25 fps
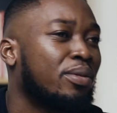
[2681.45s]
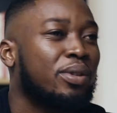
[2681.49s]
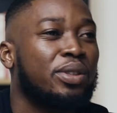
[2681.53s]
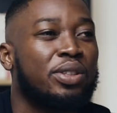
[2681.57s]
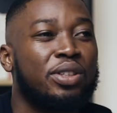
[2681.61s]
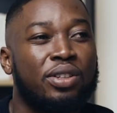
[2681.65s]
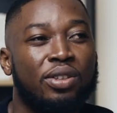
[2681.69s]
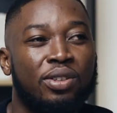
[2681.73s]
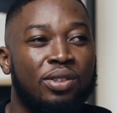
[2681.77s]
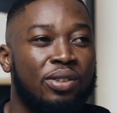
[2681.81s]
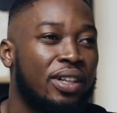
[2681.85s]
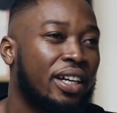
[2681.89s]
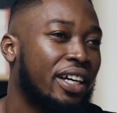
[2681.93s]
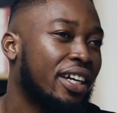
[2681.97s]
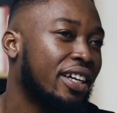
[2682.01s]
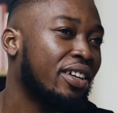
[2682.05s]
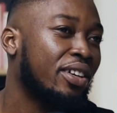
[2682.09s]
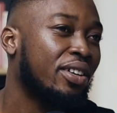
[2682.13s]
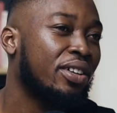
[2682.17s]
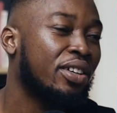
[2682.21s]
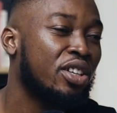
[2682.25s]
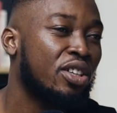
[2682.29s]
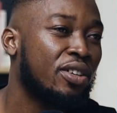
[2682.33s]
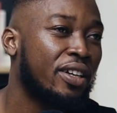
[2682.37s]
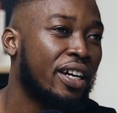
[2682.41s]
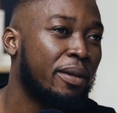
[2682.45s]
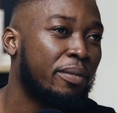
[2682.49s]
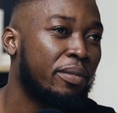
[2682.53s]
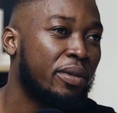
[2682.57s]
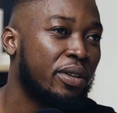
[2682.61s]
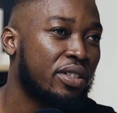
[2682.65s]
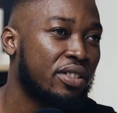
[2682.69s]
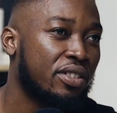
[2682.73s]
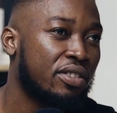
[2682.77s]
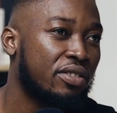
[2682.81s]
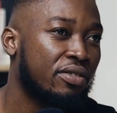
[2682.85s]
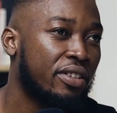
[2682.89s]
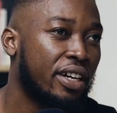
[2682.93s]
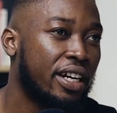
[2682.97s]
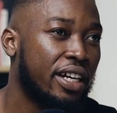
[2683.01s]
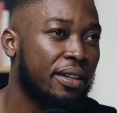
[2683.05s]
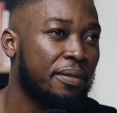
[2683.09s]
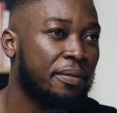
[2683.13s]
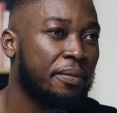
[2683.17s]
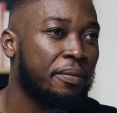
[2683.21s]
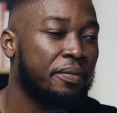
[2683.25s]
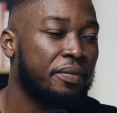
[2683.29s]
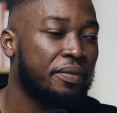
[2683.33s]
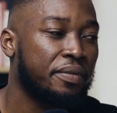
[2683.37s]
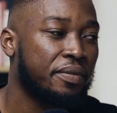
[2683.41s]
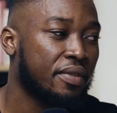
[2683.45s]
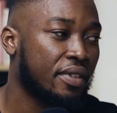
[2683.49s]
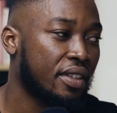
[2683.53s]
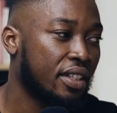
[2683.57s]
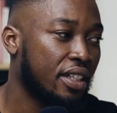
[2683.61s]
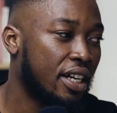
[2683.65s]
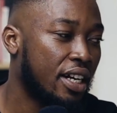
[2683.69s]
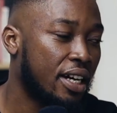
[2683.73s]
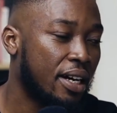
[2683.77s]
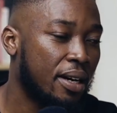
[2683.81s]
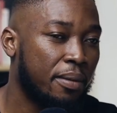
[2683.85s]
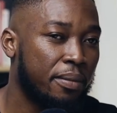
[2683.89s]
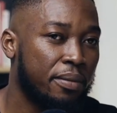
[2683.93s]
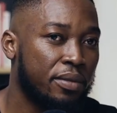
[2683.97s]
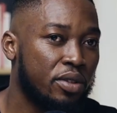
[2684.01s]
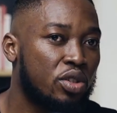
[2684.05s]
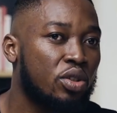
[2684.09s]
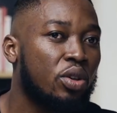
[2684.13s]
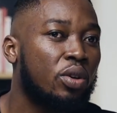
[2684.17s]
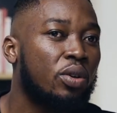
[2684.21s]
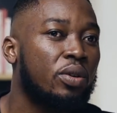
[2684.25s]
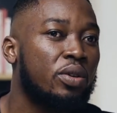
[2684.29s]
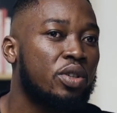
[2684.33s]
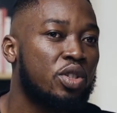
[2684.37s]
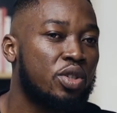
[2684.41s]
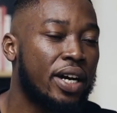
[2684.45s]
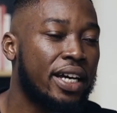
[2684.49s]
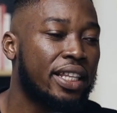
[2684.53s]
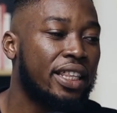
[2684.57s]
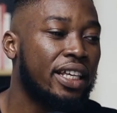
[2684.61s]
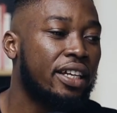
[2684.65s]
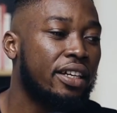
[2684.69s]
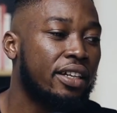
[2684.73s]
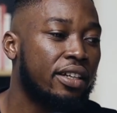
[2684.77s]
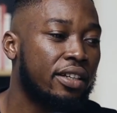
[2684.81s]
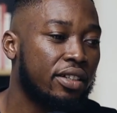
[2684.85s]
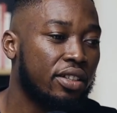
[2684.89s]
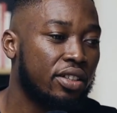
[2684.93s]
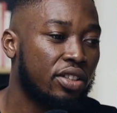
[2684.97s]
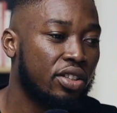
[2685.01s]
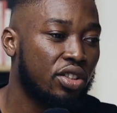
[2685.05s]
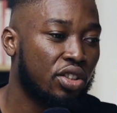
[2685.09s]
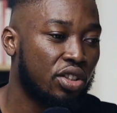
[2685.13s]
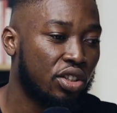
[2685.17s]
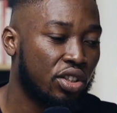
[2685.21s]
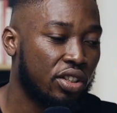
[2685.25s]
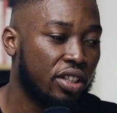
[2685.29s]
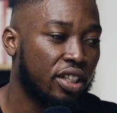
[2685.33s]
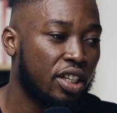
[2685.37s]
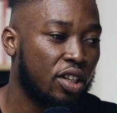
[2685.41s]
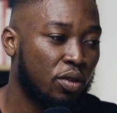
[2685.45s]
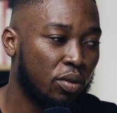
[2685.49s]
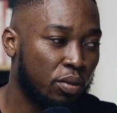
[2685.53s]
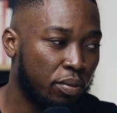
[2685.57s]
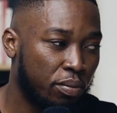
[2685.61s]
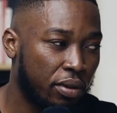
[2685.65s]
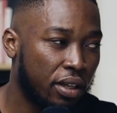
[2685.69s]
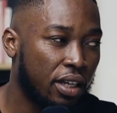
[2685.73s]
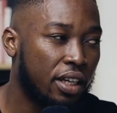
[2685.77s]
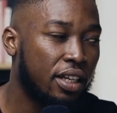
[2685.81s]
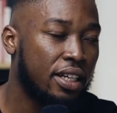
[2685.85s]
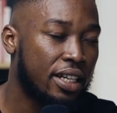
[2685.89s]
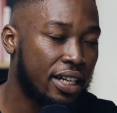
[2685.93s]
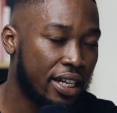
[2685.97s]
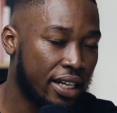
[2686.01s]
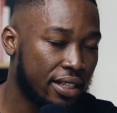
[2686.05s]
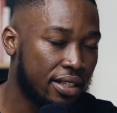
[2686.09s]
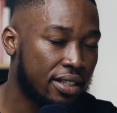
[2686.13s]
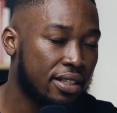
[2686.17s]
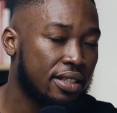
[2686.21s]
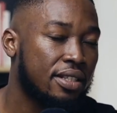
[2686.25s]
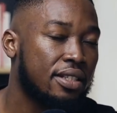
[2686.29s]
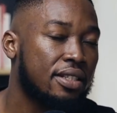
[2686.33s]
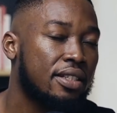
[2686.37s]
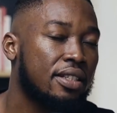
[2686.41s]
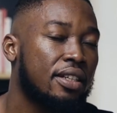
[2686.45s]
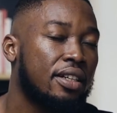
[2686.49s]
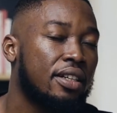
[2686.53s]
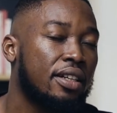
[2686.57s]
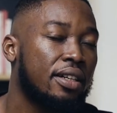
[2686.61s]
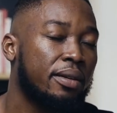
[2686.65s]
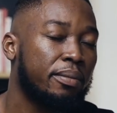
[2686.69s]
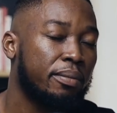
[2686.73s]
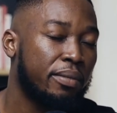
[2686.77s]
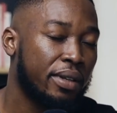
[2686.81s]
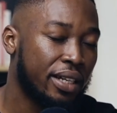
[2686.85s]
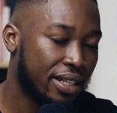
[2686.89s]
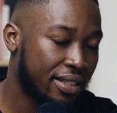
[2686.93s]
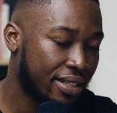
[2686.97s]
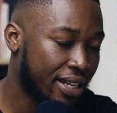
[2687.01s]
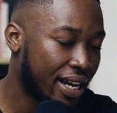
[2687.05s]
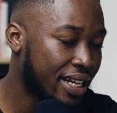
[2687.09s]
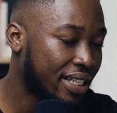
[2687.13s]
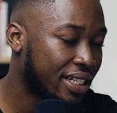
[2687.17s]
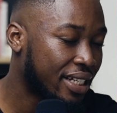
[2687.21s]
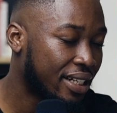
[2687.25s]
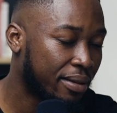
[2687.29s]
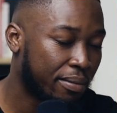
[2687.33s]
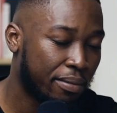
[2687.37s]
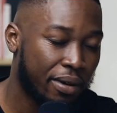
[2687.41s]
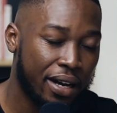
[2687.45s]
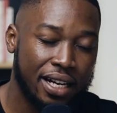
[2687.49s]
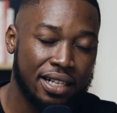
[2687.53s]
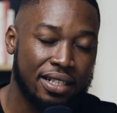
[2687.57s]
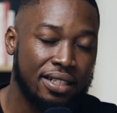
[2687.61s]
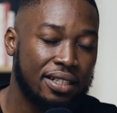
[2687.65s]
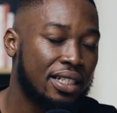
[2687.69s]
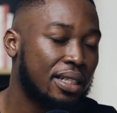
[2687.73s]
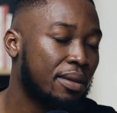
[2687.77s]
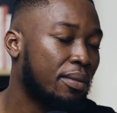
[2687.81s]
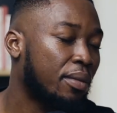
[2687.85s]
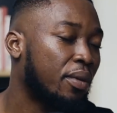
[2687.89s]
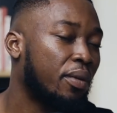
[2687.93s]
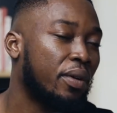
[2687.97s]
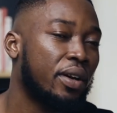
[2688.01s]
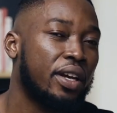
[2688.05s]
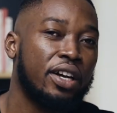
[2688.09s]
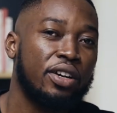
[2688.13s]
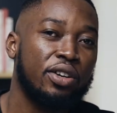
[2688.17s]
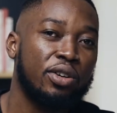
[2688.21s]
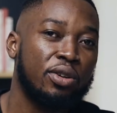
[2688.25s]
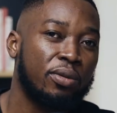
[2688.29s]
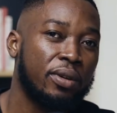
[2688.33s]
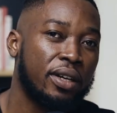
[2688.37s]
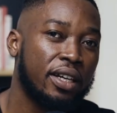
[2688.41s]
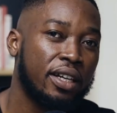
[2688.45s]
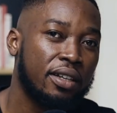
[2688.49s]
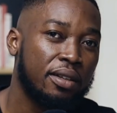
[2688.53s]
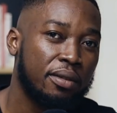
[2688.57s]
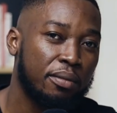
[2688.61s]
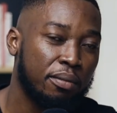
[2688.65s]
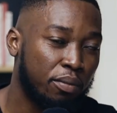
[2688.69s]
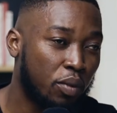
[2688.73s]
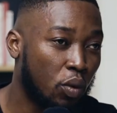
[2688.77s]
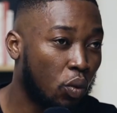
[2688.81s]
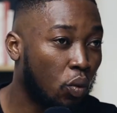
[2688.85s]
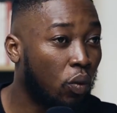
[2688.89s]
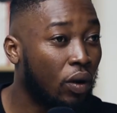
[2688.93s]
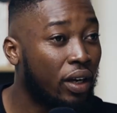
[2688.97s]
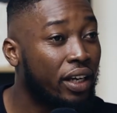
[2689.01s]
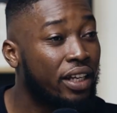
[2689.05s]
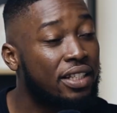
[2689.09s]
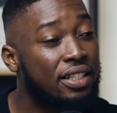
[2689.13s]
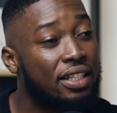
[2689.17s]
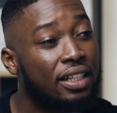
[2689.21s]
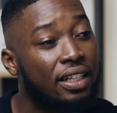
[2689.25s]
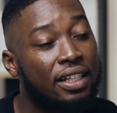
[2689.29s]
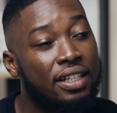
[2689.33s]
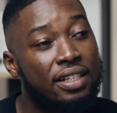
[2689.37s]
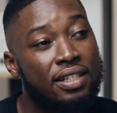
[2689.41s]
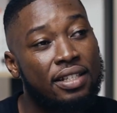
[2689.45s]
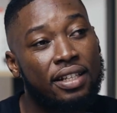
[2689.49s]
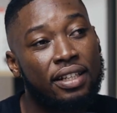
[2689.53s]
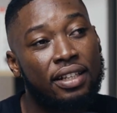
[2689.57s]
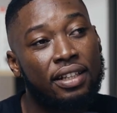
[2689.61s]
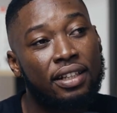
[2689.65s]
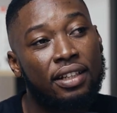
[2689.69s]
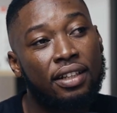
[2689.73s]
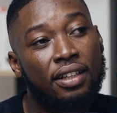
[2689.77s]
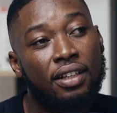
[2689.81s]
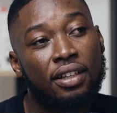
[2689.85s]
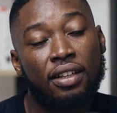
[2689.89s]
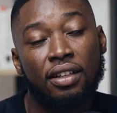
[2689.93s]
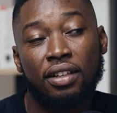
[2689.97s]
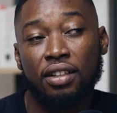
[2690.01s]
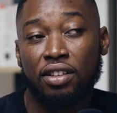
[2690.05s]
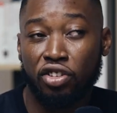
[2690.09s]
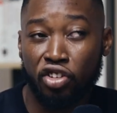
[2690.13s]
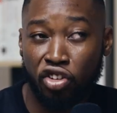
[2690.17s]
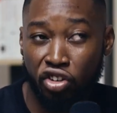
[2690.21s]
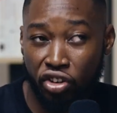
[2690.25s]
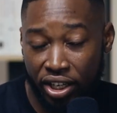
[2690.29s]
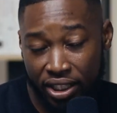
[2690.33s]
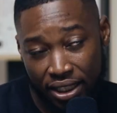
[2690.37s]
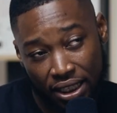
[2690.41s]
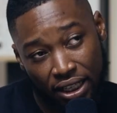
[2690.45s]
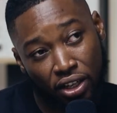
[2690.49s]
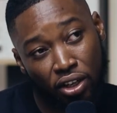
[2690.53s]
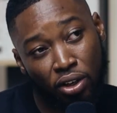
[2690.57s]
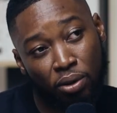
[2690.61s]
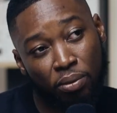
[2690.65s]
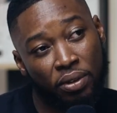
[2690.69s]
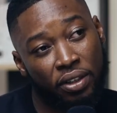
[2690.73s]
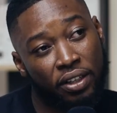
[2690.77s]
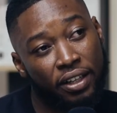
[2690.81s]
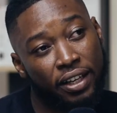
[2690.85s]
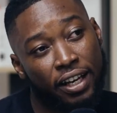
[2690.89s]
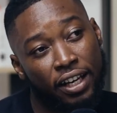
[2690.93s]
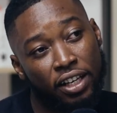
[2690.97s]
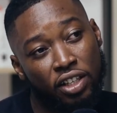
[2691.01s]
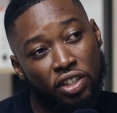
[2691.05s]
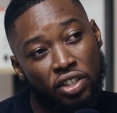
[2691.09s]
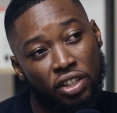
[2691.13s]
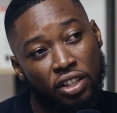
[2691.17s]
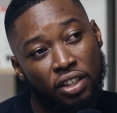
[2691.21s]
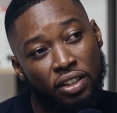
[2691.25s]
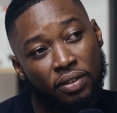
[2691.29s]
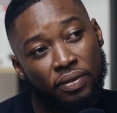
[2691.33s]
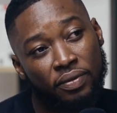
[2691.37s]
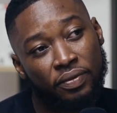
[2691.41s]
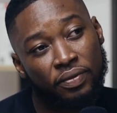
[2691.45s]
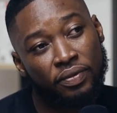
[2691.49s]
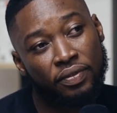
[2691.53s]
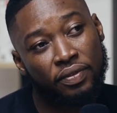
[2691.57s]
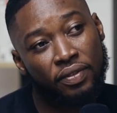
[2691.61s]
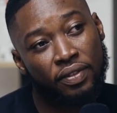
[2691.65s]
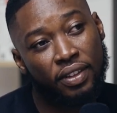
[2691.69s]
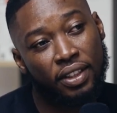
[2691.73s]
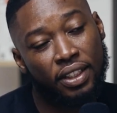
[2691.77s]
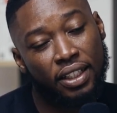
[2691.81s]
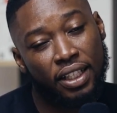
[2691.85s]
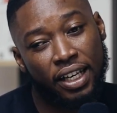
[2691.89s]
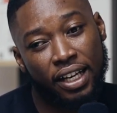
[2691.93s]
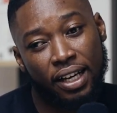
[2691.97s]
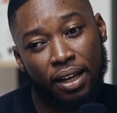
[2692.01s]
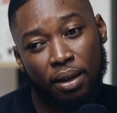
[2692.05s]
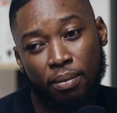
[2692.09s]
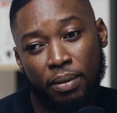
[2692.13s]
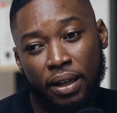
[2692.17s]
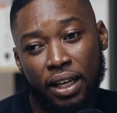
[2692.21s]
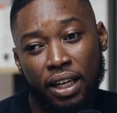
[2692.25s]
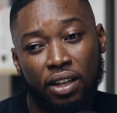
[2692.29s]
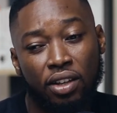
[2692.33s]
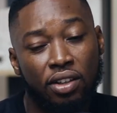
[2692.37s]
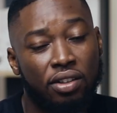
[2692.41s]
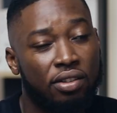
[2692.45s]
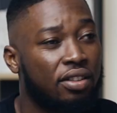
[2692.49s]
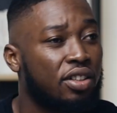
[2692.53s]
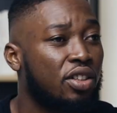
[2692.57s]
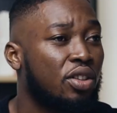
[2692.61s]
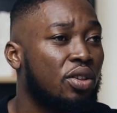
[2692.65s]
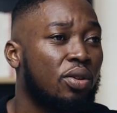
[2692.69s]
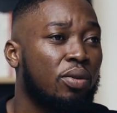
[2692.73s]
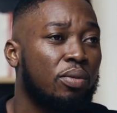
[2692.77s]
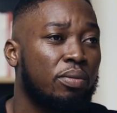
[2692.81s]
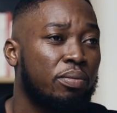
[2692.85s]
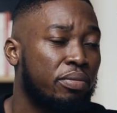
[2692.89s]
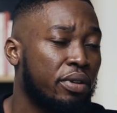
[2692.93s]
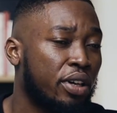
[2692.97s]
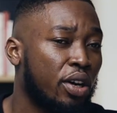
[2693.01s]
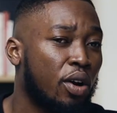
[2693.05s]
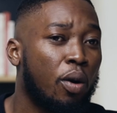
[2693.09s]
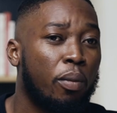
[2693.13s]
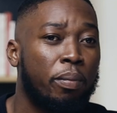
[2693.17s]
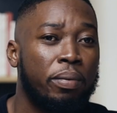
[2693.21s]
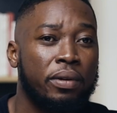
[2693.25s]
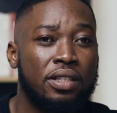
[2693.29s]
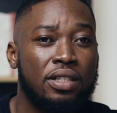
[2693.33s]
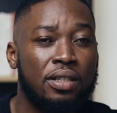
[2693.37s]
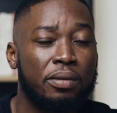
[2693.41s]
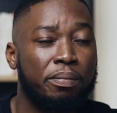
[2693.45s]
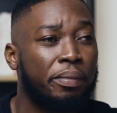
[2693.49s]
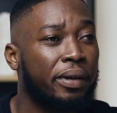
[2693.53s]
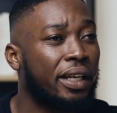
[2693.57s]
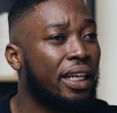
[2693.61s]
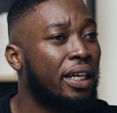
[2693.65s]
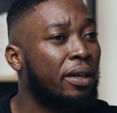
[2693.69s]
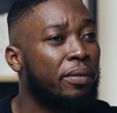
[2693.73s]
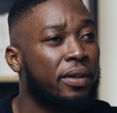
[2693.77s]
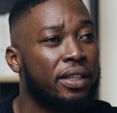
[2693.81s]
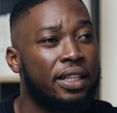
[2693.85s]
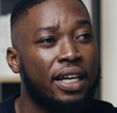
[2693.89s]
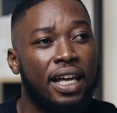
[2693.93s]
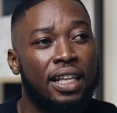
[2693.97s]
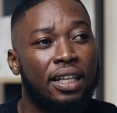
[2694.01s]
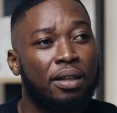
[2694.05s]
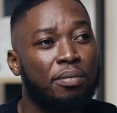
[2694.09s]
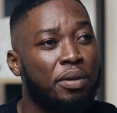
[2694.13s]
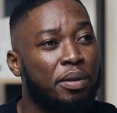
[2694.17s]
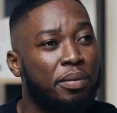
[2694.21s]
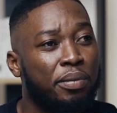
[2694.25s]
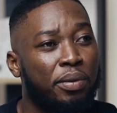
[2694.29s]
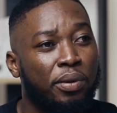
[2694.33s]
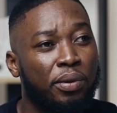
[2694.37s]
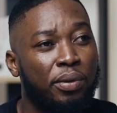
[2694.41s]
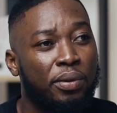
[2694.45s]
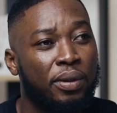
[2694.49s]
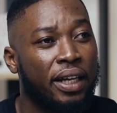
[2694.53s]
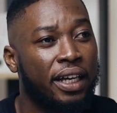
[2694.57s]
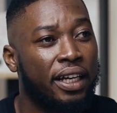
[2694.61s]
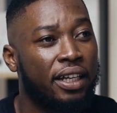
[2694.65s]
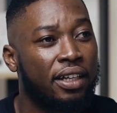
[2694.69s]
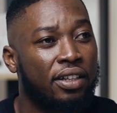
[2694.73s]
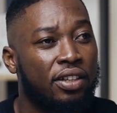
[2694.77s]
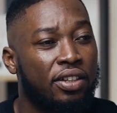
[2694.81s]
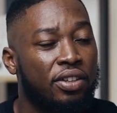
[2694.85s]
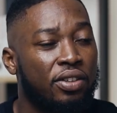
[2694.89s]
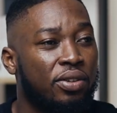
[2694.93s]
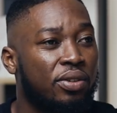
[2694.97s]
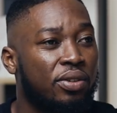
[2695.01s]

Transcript: what do you know? Like, you're a UI person, right? So I think it would be, yes, be excited and passionate about what you're doing, be willing to listen, great at communication, and be open to playing with other people, like,